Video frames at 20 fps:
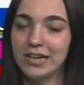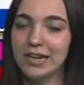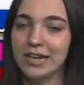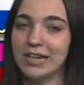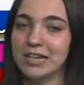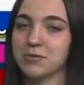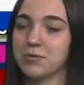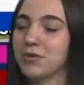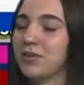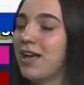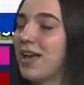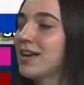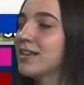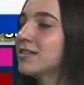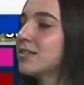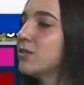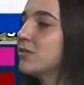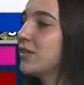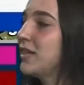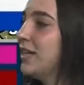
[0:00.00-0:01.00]
as well as
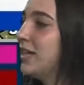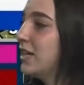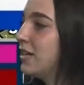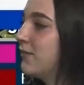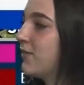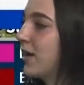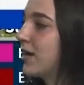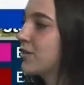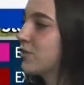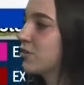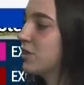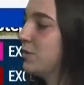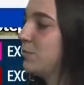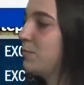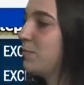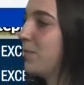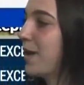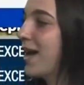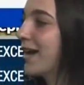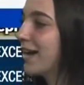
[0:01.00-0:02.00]
those heat advisory
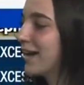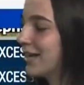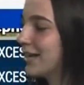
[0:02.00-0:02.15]
back